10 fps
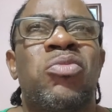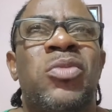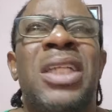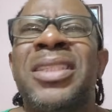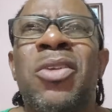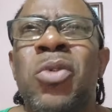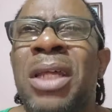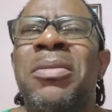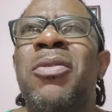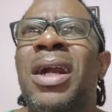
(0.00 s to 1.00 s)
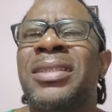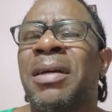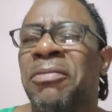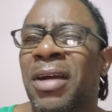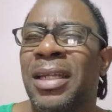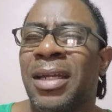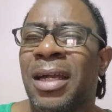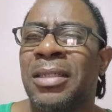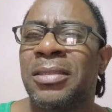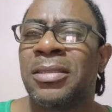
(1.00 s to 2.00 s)
You see who them did want to stop Father
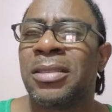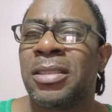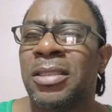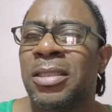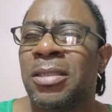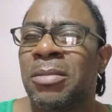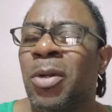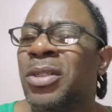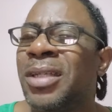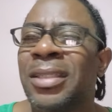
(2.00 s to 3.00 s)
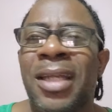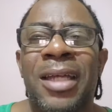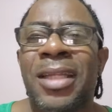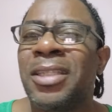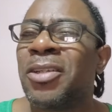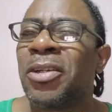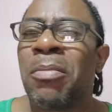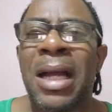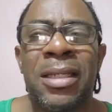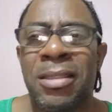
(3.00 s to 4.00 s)
God. But not on your
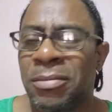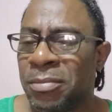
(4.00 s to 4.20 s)
body.